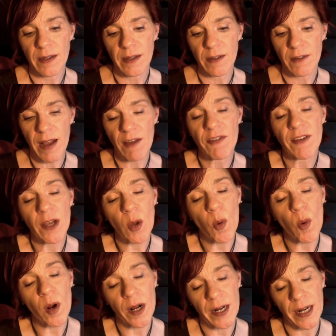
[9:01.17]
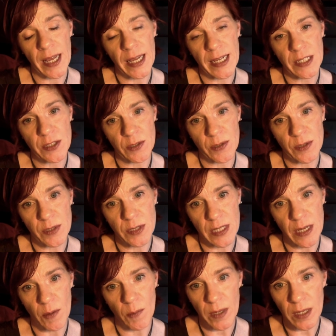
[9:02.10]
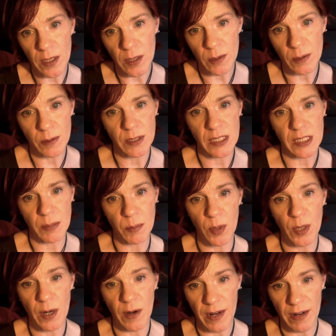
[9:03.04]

graphic organizers that we use to put our